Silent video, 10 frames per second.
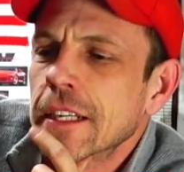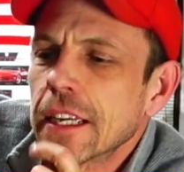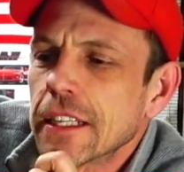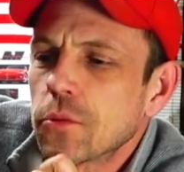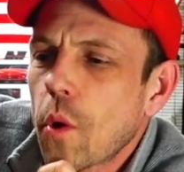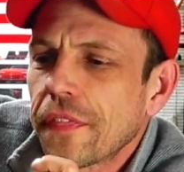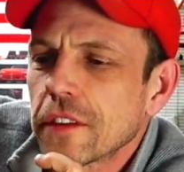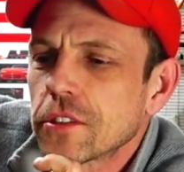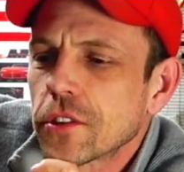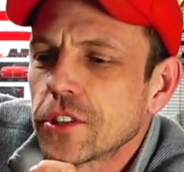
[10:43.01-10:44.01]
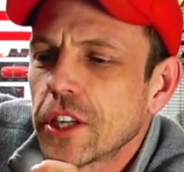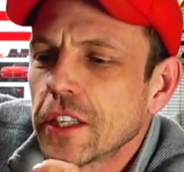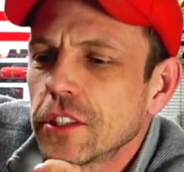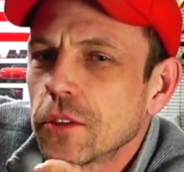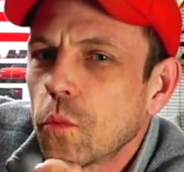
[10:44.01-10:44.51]
It's what the search
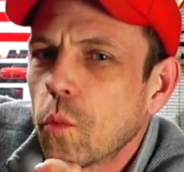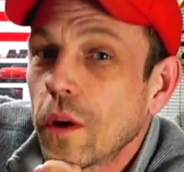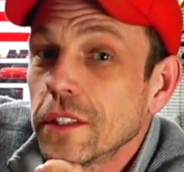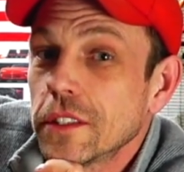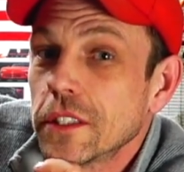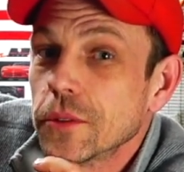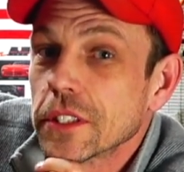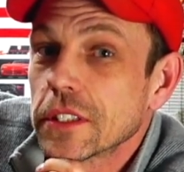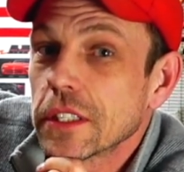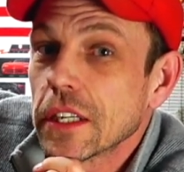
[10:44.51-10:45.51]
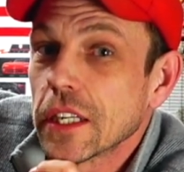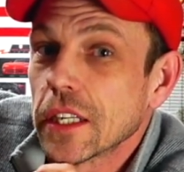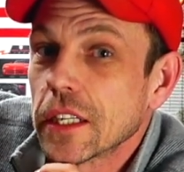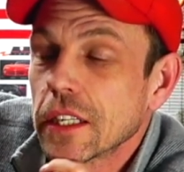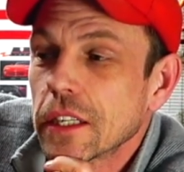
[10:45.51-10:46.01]
engine wants you to
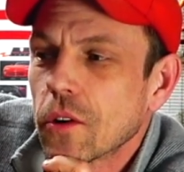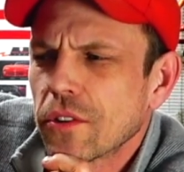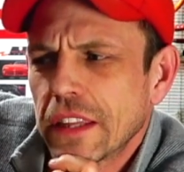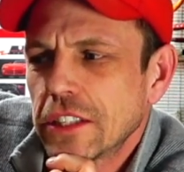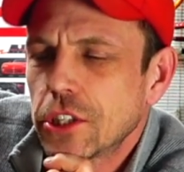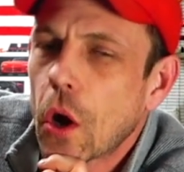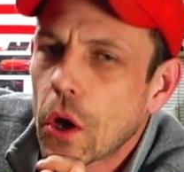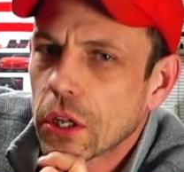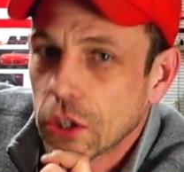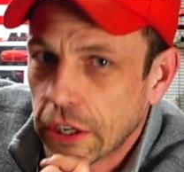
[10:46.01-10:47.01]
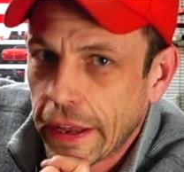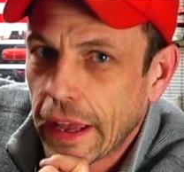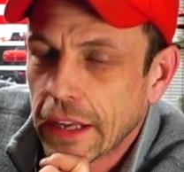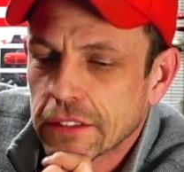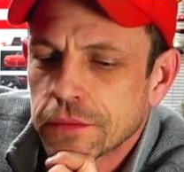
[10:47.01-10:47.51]
see or thinks you ought to look
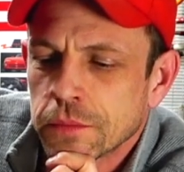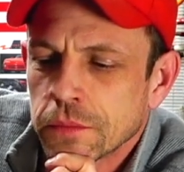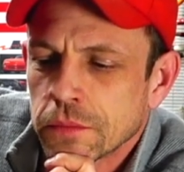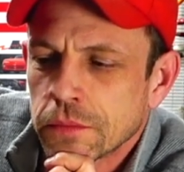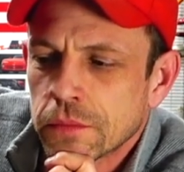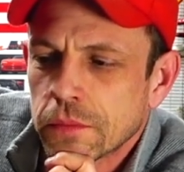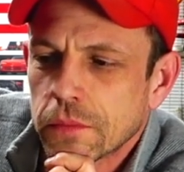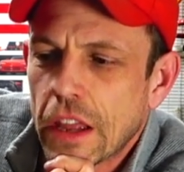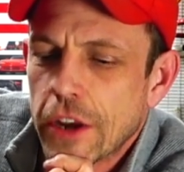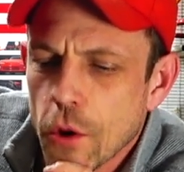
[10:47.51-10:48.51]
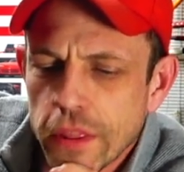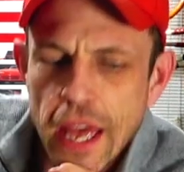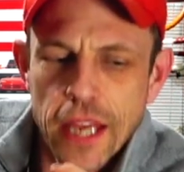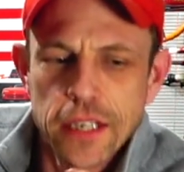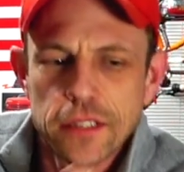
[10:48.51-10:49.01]
at. I know
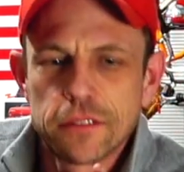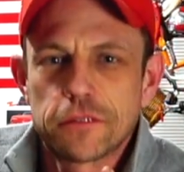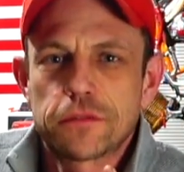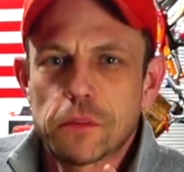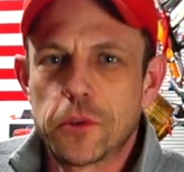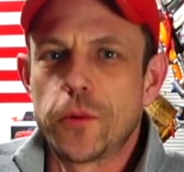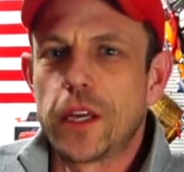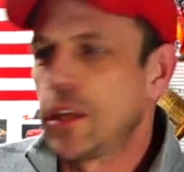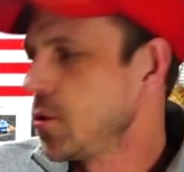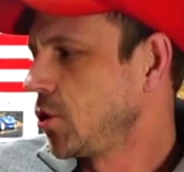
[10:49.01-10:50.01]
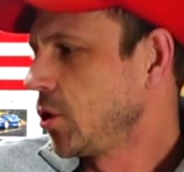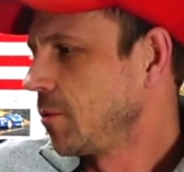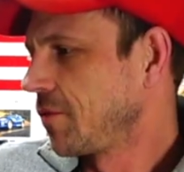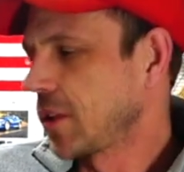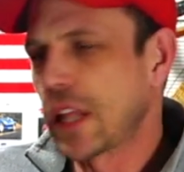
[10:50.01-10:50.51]
that from doing
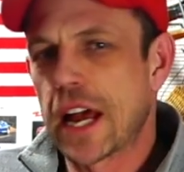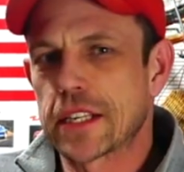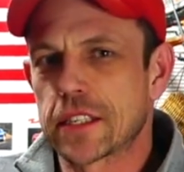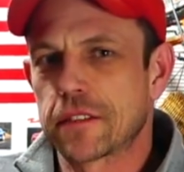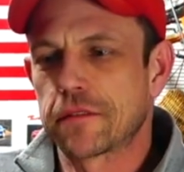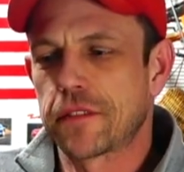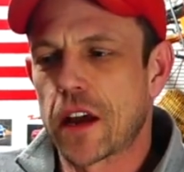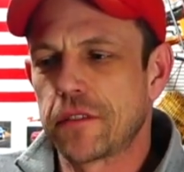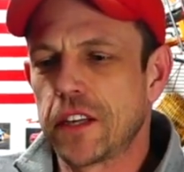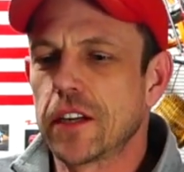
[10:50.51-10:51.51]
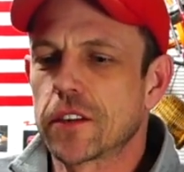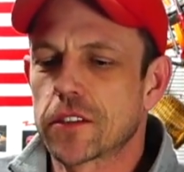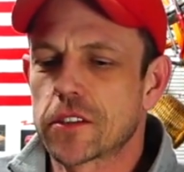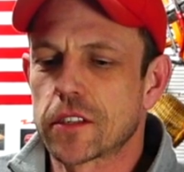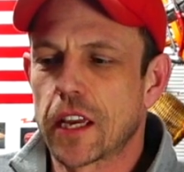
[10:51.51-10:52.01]
YouTube for the last 5
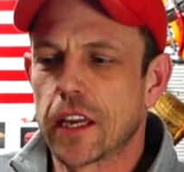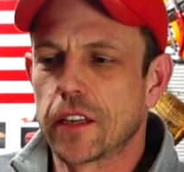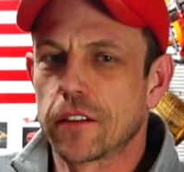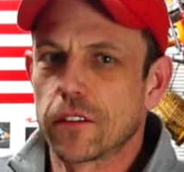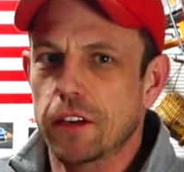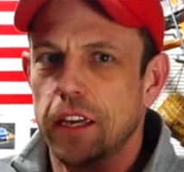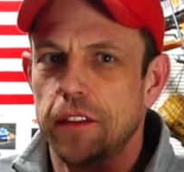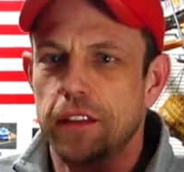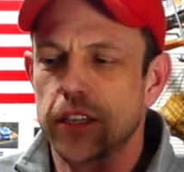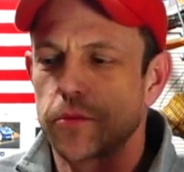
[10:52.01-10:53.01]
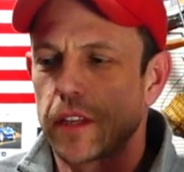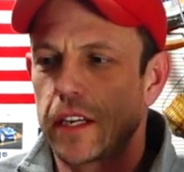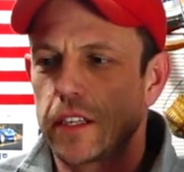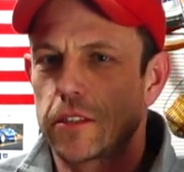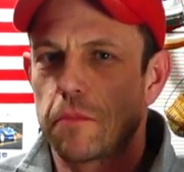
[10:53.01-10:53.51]
years and looking at things
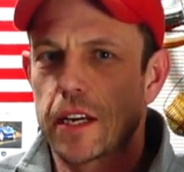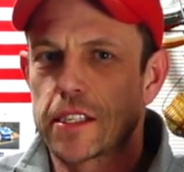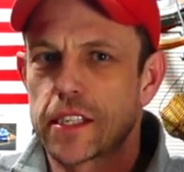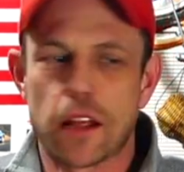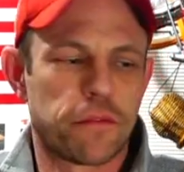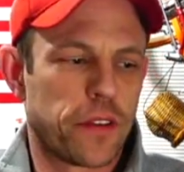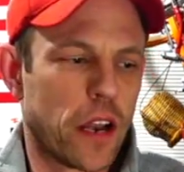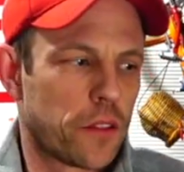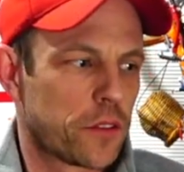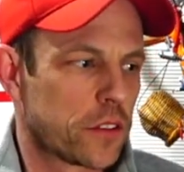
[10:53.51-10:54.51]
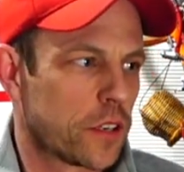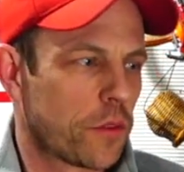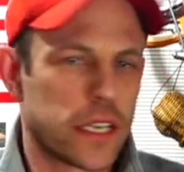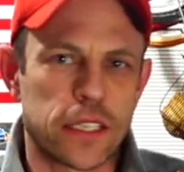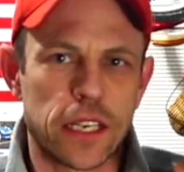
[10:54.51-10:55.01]
relating to myself and others and
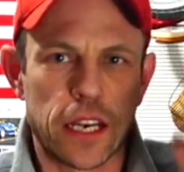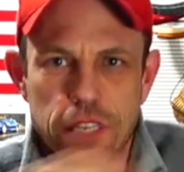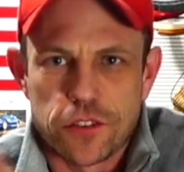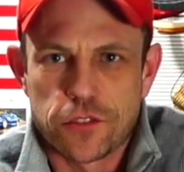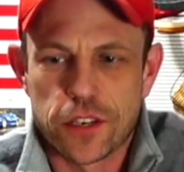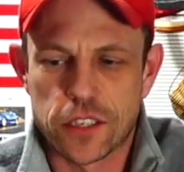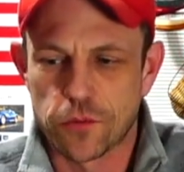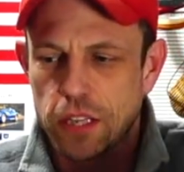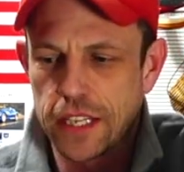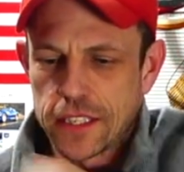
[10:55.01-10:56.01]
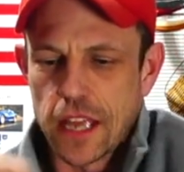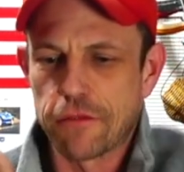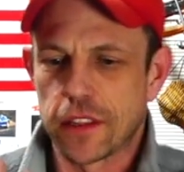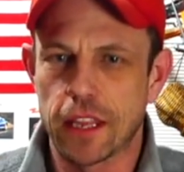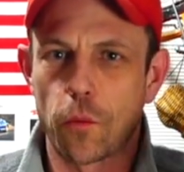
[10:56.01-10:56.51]
racing and industry as it relates to
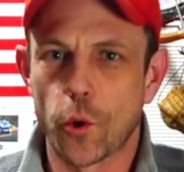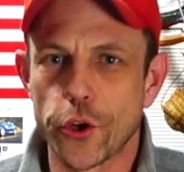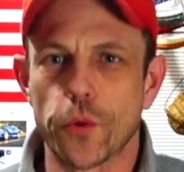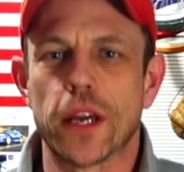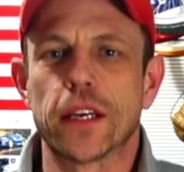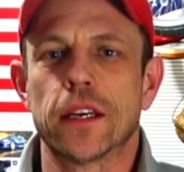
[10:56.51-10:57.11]
everything we're doing.